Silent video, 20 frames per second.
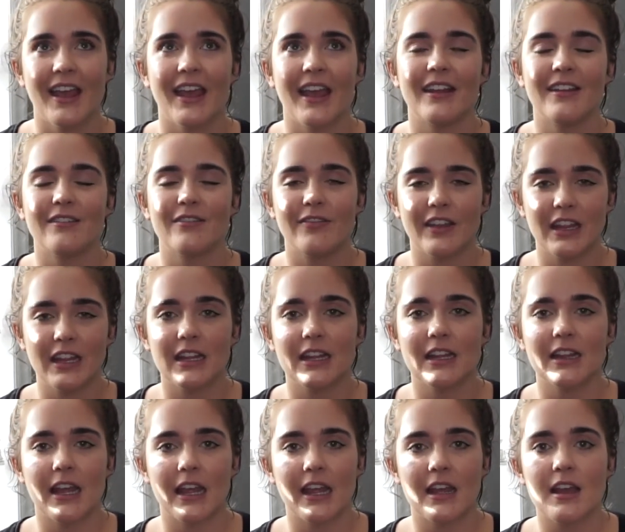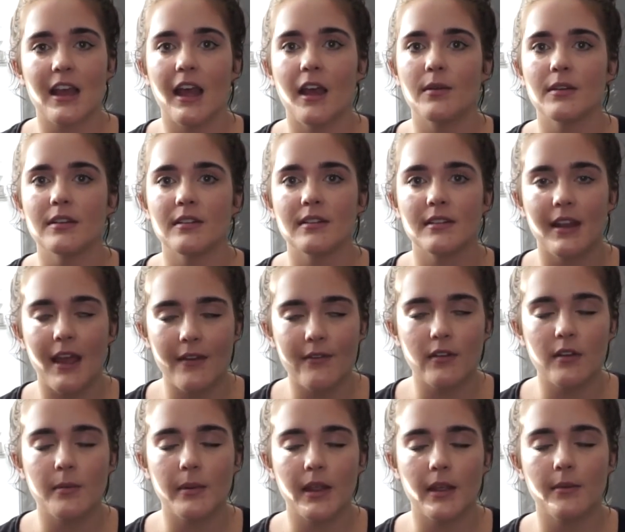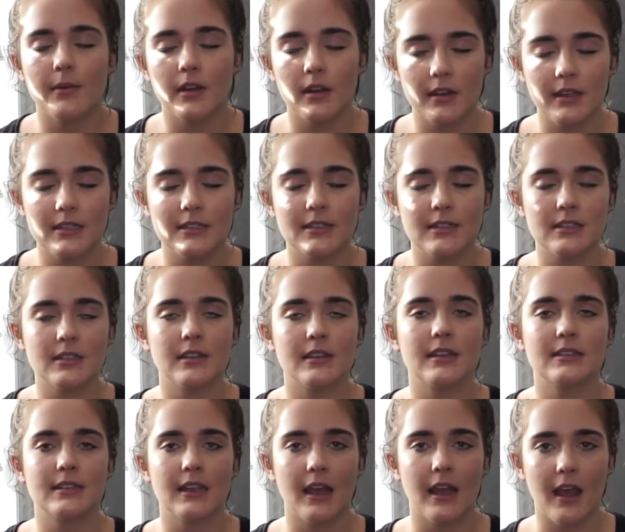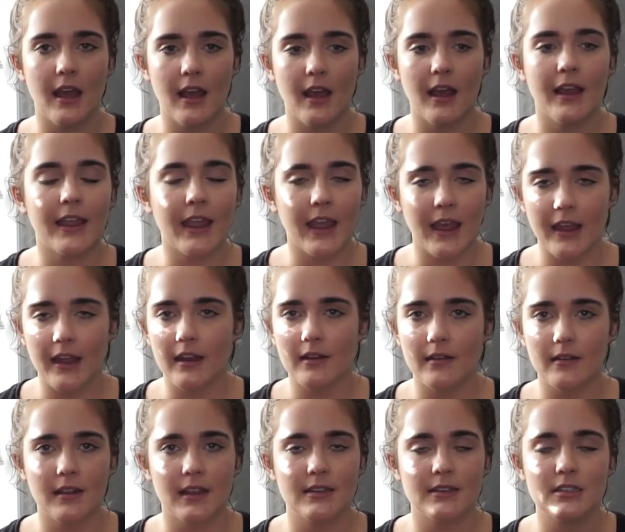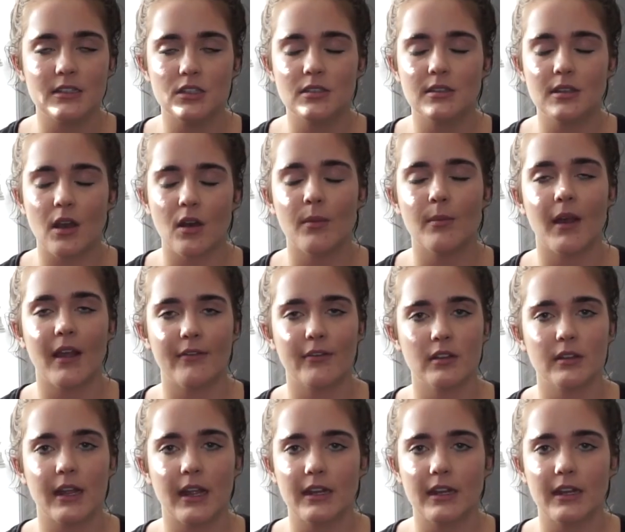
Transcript: and feeling like I will never be able to listen to this again because it's so muffled.